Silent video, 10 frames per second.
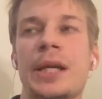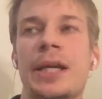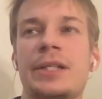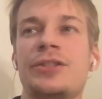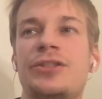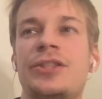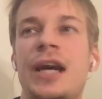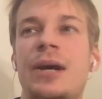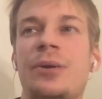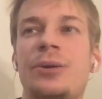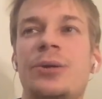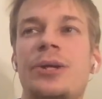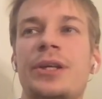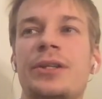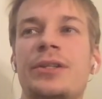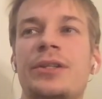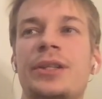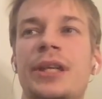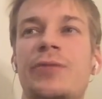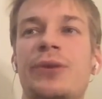and now you
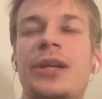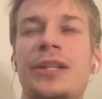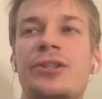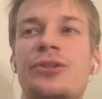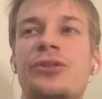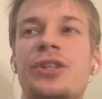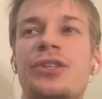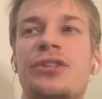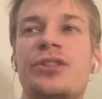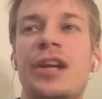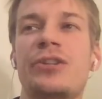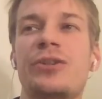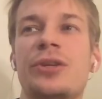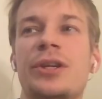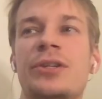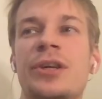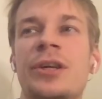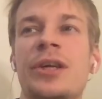can, if you get into data science, you can